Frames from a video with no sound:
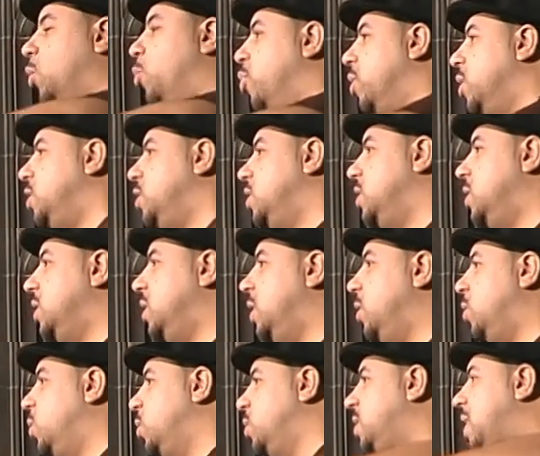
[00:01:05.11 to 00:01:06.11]
bridges and
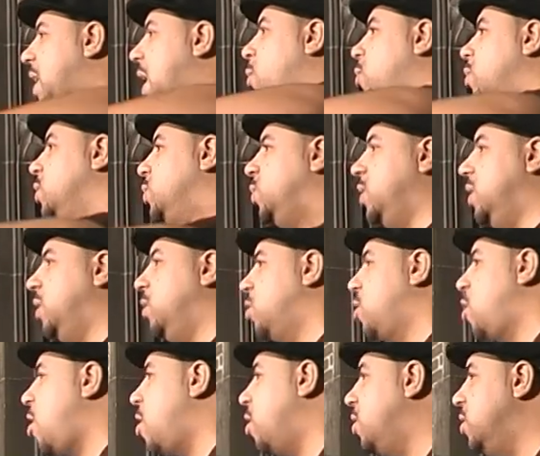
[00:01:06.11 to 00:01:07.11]
little towers with little
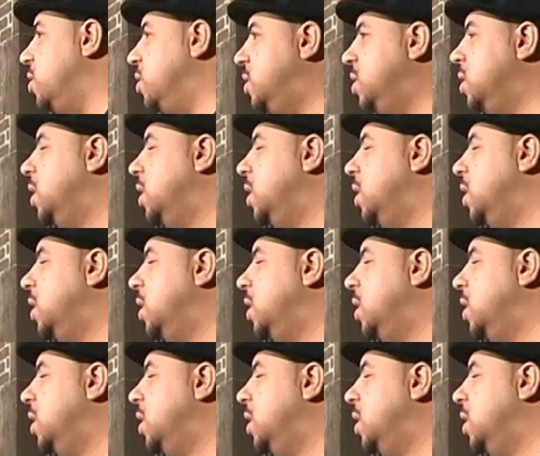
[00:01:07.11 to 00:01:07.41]
cars.